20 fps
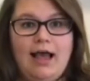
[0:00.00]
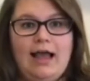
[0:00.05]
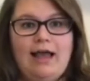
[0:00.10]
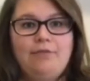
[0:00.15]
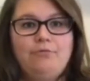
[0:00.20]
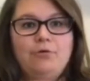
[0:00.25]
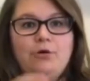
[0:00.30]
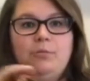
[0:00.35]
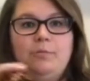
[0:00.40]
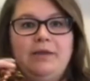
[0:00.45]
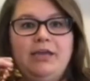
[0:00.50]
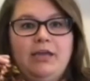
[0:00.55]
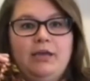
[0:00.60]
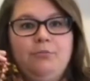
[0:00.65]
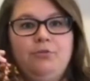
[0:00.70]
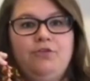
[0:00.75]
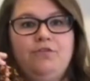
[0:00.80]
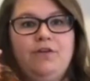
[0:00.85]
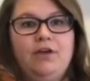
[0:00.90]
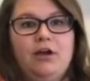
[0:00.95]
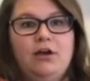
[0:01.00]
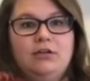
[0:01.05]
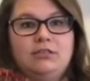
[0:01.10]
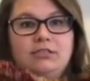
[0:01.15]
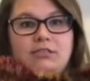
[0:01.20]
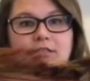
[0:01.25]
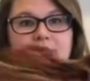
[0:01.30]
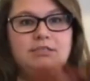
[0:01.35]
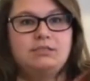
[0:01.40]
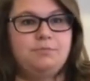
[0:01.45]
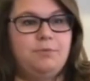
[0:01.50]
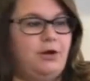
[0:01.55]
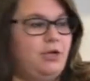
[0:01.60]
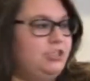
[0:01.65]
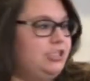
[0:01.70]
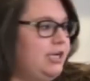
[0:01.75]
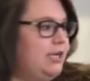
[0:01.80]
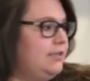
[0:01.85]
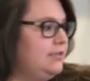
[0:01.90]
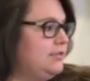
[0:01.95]
I will be moving on to this
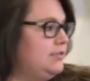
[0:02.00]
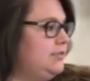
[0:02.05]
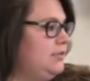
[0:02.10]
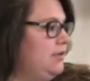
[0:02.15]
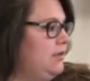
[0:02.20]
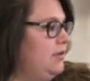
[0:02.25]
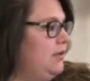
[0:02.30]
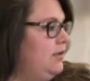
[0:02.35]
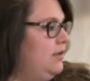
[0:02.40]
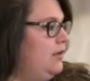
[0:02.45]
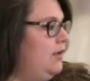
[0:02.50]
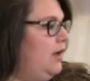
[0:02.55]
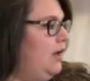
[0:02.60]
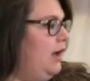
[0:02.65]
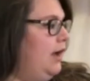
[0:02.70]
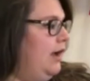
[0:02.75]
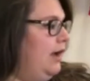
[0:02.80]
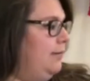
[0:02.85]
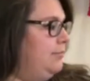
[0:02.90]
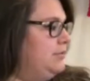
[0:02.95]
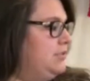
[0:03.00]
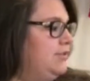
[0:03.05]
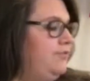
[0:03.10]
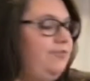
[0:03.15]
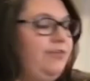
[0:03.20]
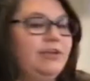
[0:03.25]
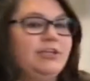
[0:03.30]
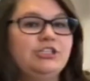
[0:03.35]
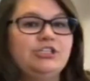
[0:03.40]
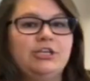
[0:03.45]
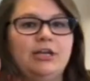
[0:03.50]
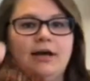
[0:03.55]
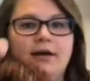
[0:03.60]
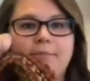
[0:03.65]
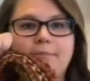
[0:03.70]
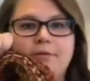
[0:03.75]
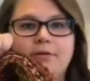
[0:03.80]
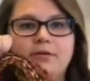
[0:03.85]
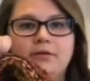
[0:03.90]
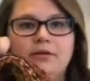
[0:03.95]
project to finish it
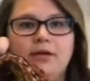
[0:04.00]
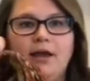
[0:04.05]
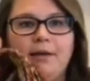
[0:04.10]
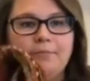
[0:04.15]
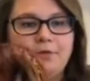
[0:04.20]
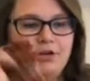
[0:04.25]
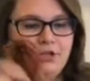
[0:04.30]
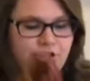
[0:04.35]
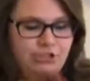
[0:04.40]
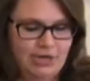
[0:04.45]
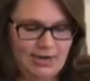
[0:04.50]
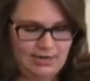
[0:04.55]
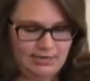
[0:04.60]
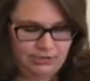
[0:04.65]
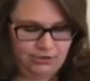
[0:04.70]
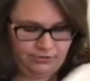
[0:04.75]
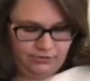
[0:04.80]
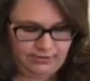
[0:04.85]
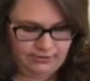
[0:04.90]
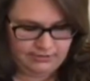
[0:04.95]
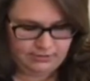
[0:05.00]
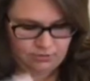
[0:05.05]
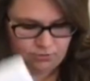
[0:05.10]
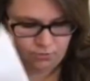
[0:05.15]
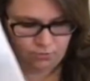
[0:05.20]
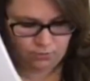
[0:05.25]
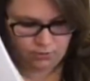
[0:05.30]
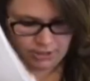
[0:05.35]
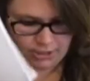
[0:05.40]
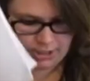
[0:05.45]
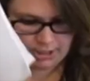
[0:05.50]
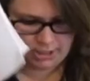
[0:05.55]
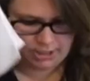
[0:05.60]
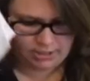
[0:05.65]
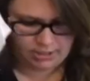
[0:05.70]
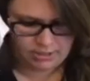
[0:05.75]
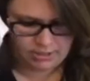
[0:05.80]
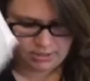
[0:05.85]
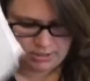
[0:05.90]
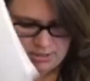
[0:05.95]
up. I'm going to try to do these in order,
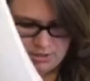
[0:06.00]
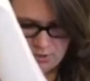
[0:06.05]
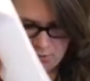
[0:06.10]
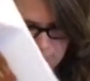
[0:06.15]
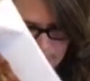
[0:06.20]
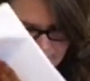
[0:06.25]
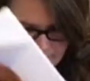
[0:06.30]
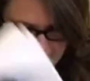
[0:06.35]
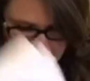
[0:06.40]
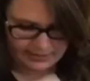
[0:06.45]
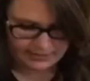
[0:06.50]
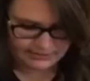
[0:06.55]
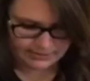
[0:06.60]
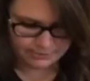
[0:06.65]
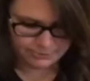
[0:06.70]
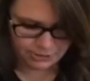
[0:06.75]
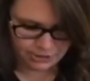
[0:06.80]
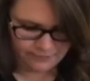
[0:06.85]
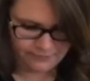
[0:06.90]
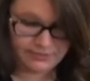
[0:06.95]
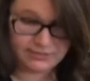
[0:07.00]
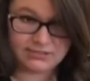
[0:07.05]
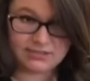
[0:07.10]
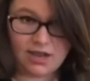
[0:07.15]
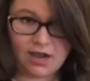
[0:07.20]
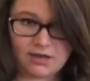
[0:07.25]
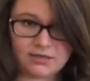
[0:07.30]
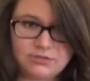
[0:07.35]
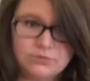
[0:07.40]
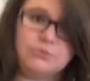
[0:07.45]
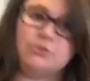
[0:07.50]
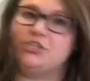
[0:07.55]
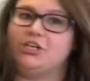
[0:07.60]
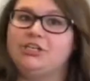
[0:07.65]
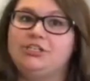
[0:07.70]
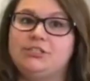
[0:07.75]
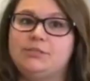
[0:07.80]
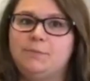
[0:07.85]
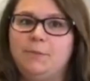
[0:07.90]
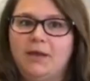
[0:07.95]
with the exception of the socks, which
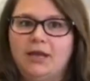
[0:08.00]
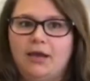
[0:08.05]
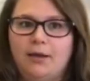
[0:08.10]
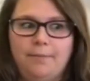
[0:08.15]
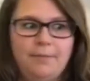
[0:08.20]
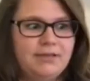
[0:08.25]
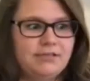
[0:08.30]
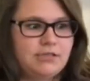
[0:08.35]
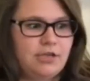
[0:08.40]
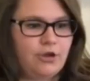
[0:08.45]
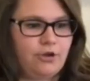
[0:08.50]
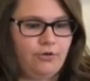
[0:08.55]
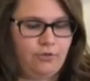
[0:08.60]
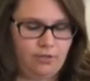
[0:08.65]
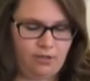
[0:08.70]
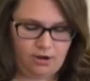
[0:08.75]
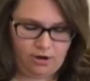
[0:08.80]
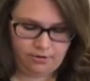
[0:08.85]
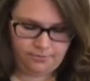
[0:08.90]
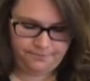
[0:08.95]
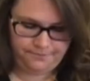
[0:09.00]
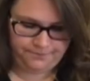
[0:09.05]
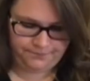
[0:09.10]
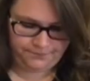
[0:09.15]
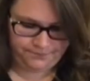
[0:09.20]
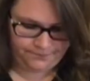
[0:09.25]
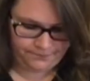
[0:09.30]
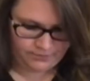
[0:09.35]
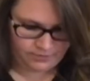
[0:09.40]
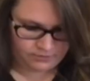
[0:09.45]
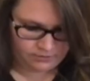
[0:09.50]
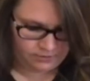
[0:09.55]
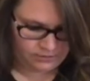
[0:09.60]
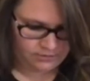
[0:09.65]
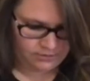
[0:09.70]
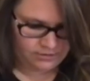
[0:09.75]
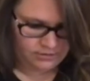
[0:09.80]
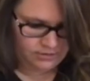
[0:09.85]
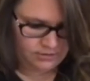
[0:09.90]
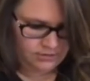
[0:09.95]
I just pick up as I go along.
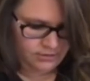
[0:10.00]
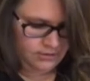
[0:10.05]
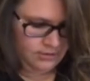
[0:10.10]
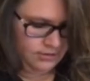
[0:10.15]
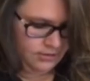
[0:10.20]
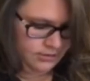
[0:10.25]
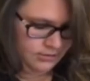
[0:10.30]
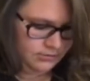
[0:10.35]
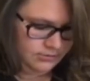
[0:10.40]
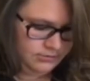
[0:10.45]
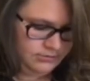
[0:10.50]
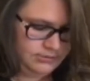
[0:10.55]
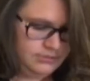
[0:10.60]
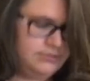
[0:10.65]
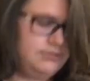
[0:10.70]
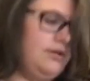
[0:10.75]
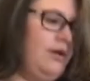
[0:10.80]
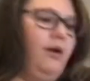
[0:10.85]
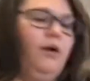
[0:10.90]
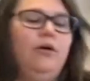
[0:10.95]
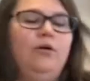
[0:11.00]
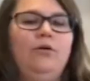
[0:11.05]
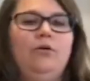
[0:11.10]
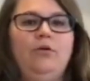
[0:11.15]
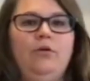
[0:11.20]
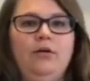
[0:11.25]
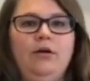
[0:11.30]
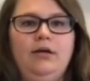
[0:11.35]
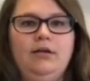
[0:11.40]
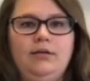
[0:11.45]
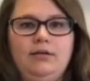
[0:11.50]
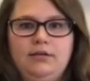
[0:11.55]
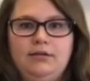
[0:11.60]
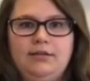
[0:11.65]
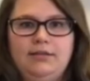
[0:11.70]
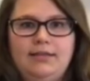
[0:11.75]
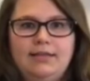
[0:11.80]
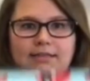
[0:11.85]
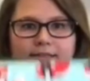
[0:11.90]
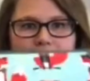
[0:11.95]
So
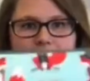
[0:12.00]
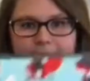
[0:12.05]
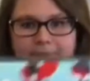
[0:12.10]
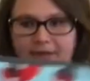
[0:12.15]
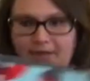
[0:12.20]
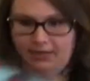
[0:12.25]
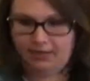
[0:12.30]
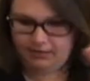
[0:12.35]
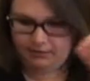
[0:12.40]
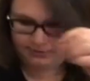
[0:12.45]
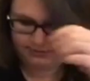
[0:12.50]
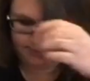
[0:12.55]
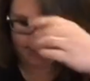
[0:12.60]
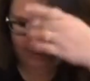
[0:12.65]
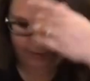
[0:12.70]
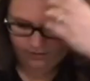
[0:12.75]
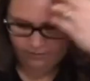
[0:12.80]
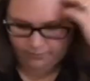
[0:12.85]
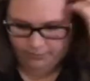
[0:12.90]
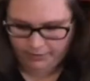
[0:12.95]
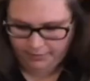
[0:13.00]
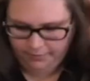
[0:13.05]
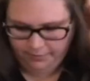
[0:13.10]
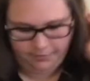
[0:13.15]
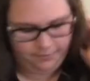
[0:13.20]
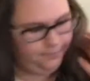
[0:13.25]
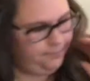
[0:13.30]
that's my second whip.